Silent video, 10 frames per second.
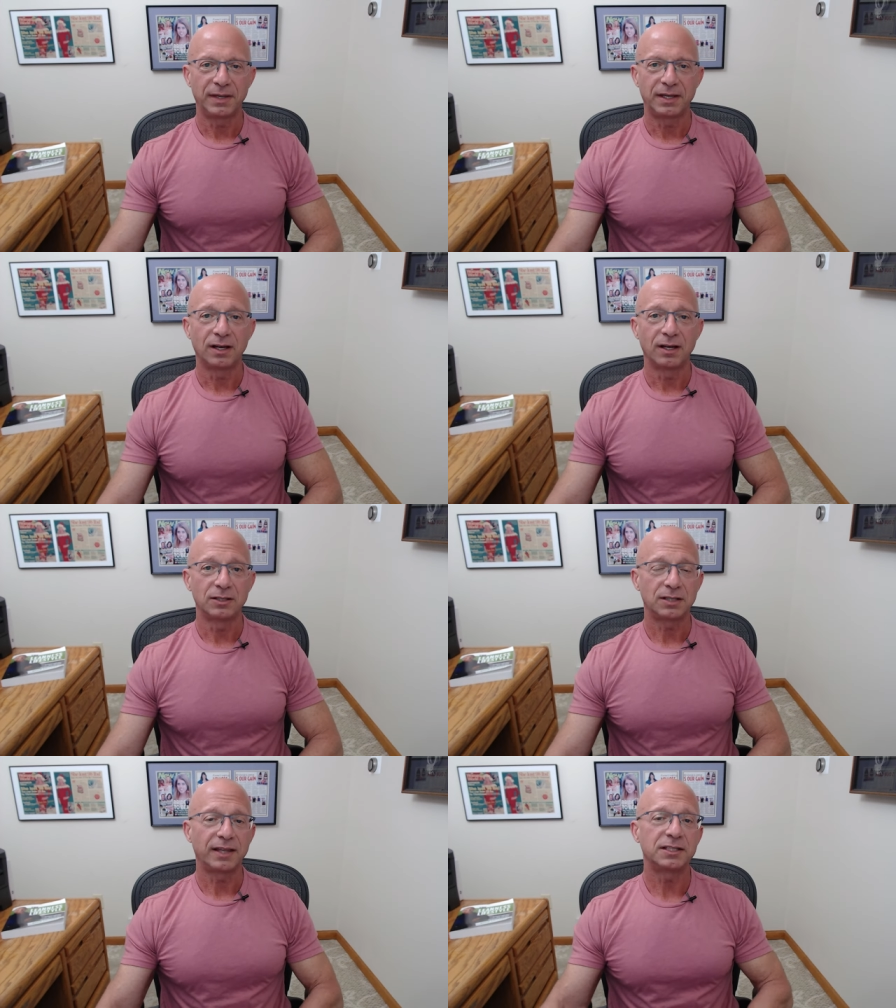
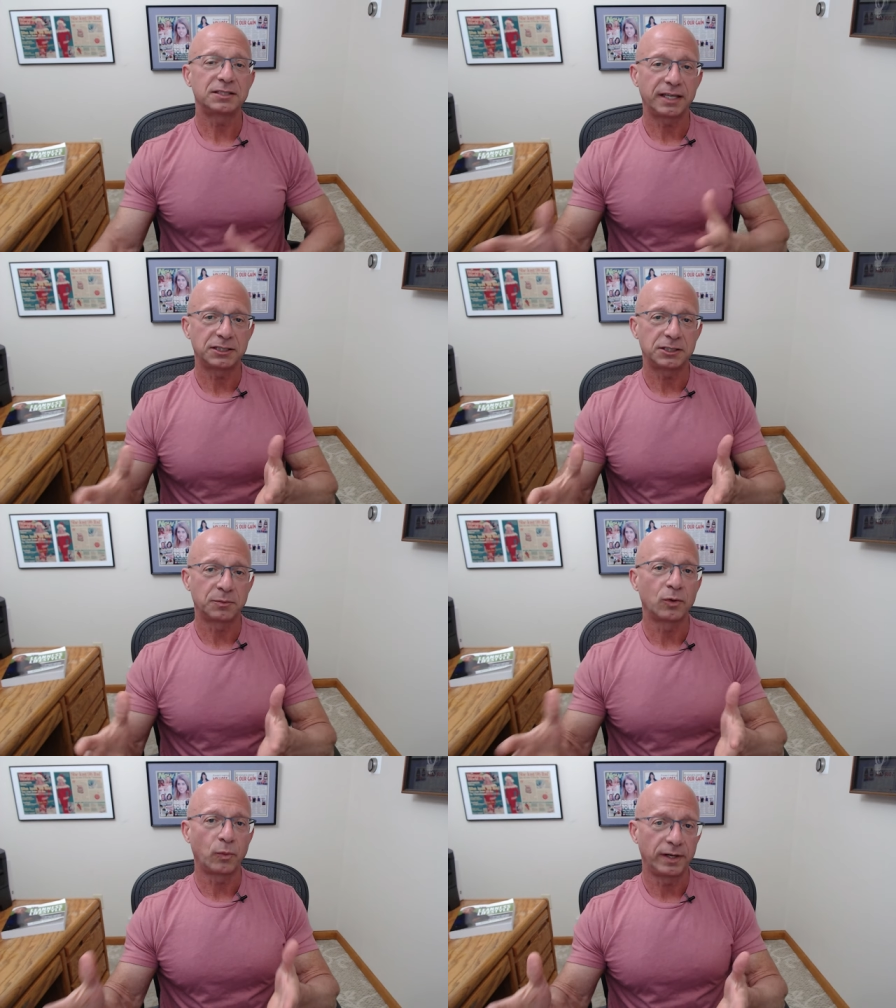because I just think it's
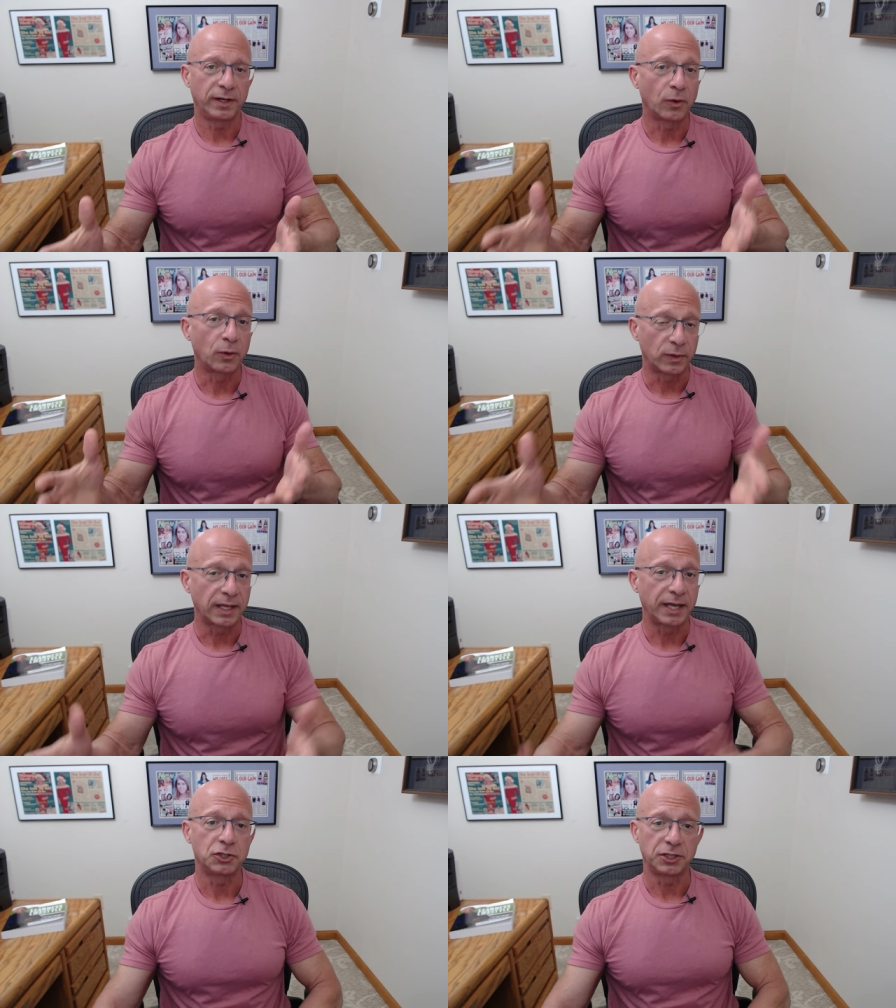important we know the
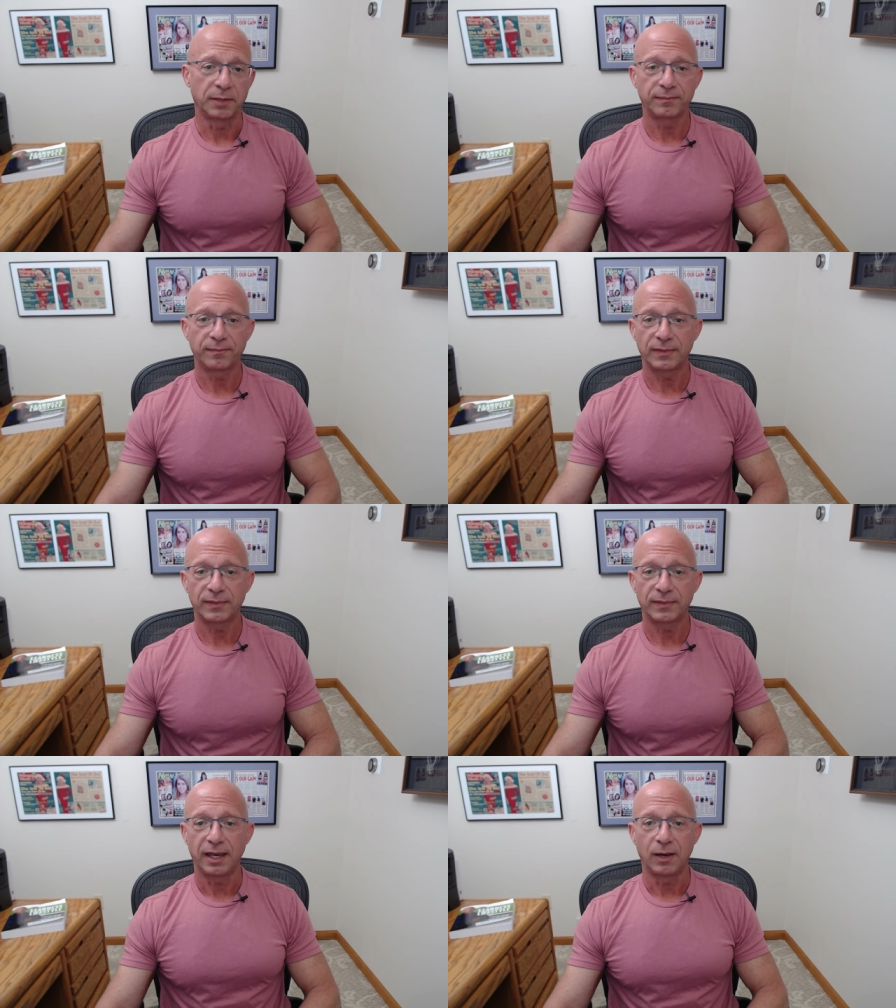relationship
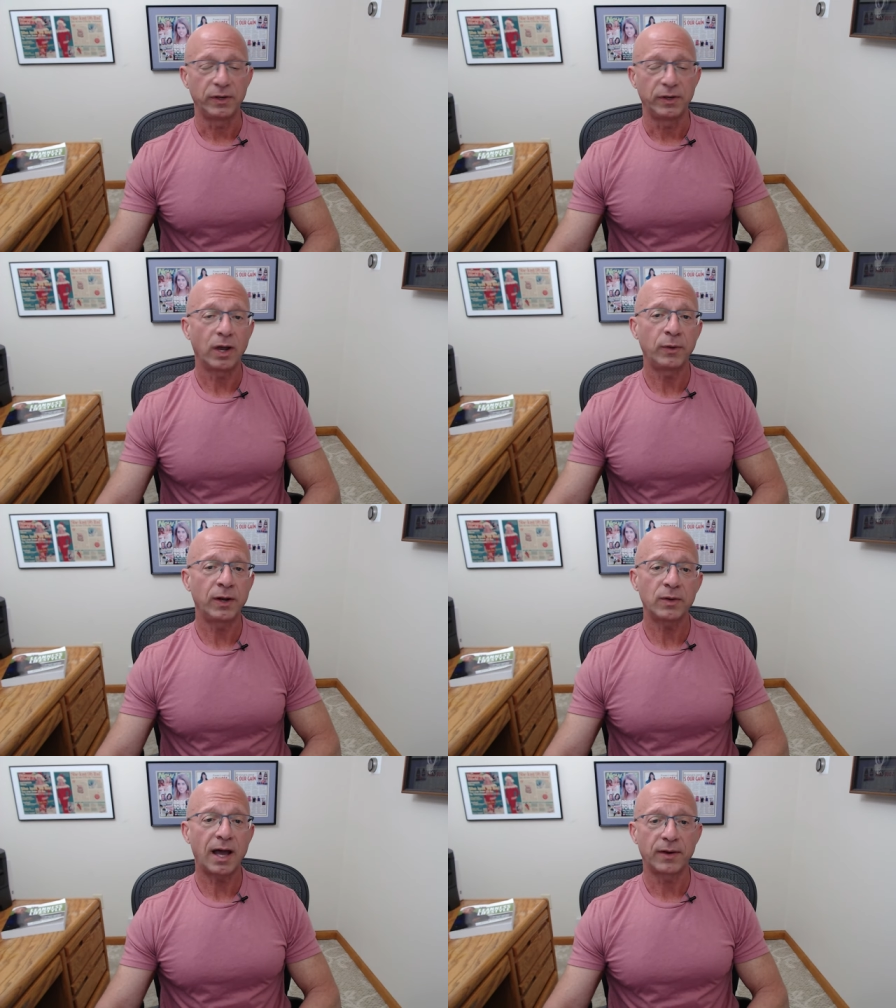and we don't and
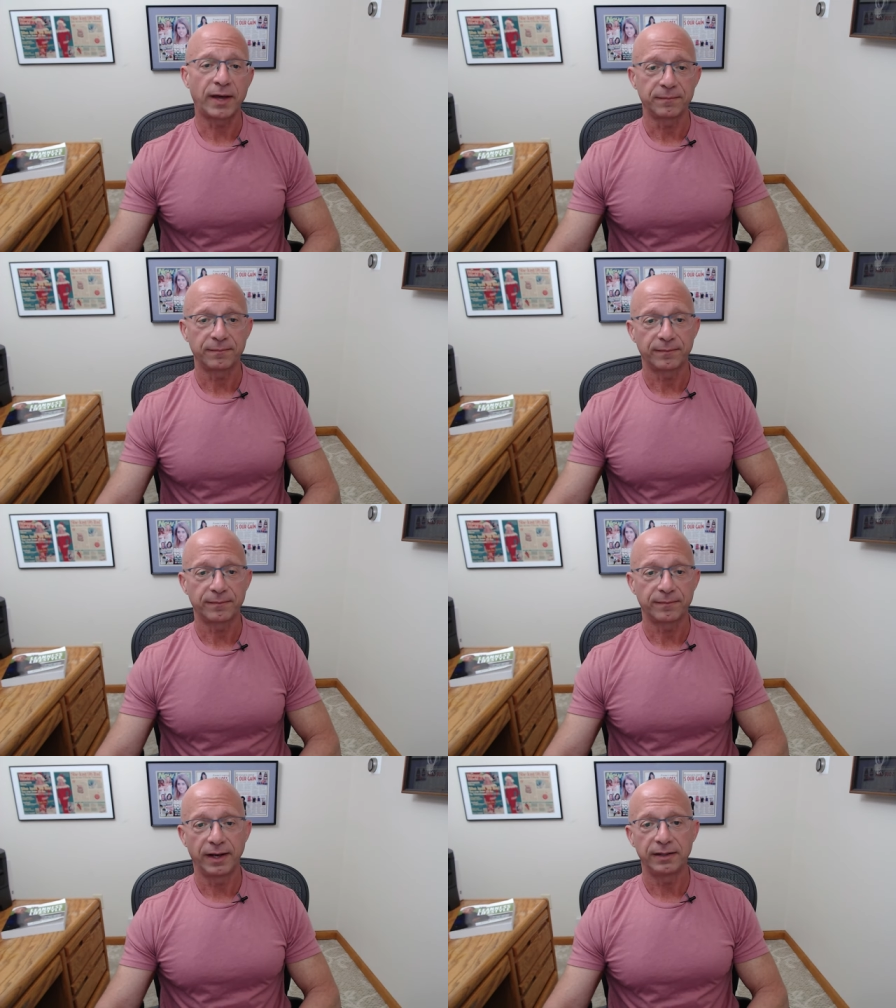we don't count on it.
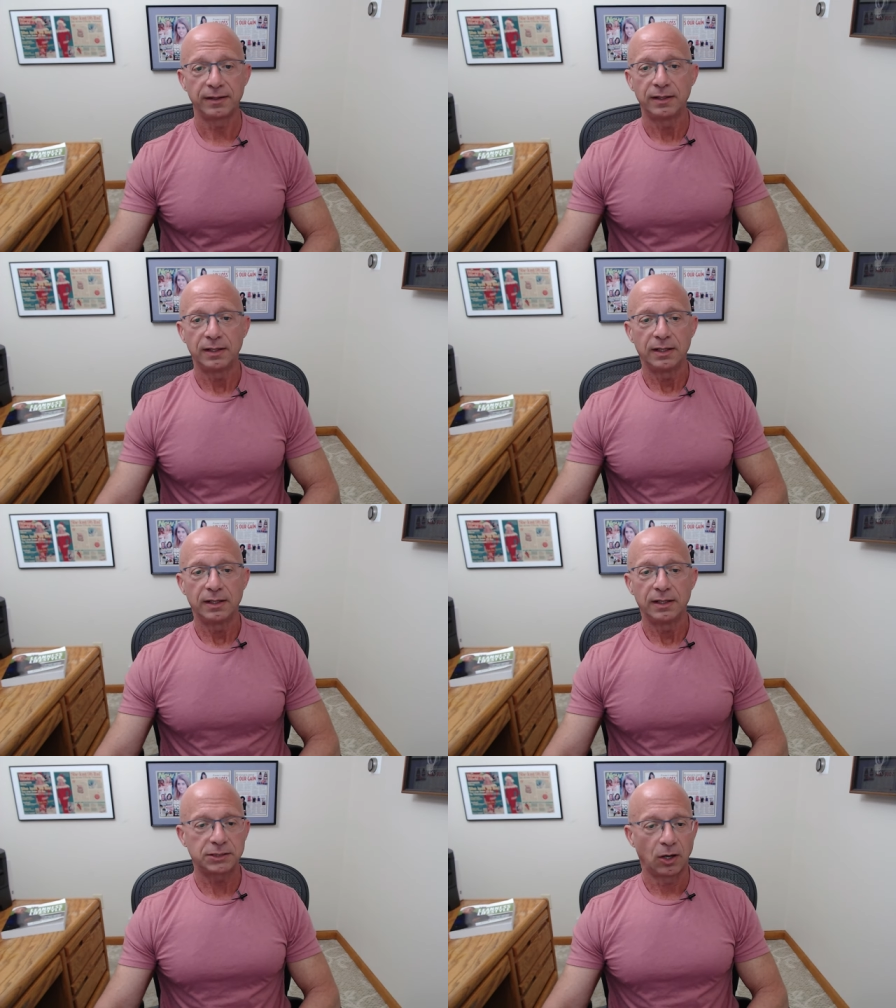All right.
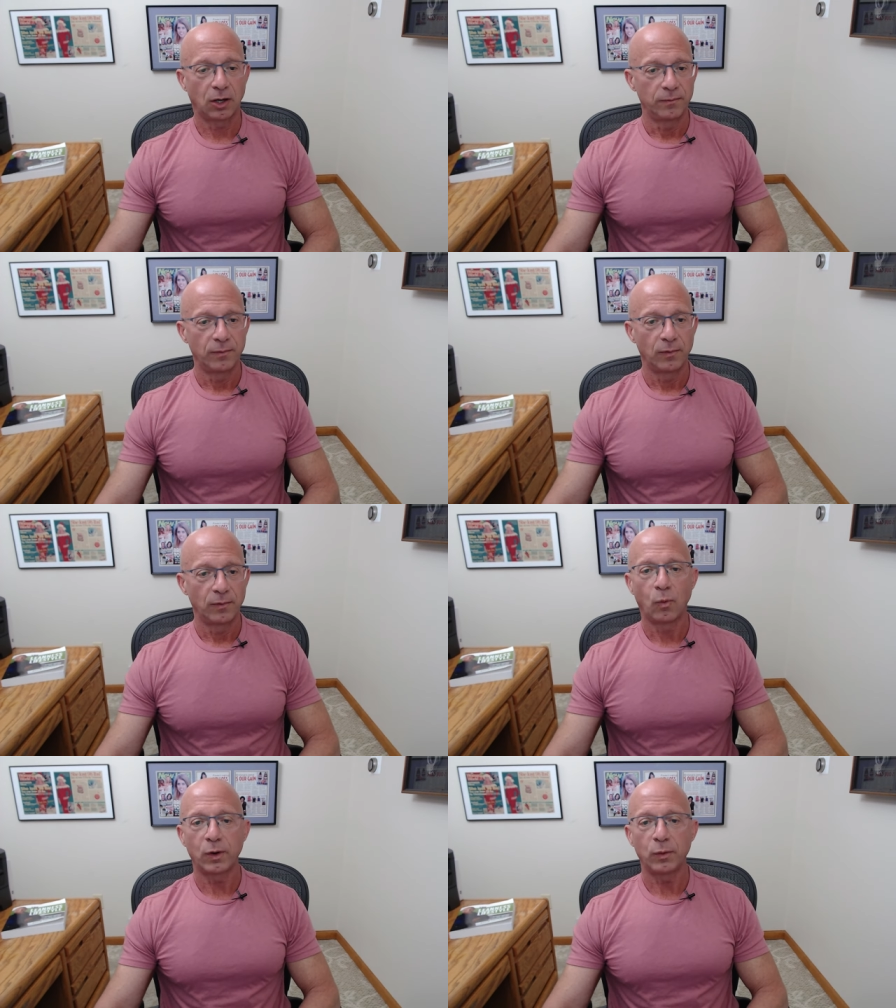So
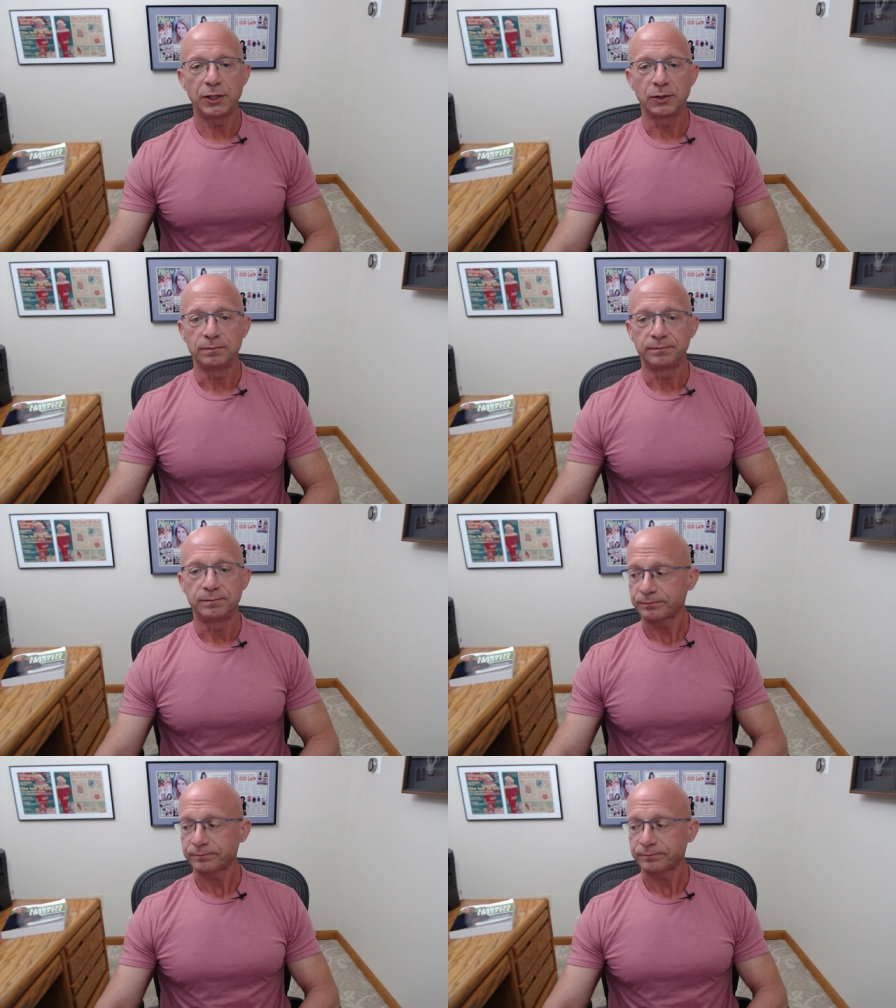what do we do?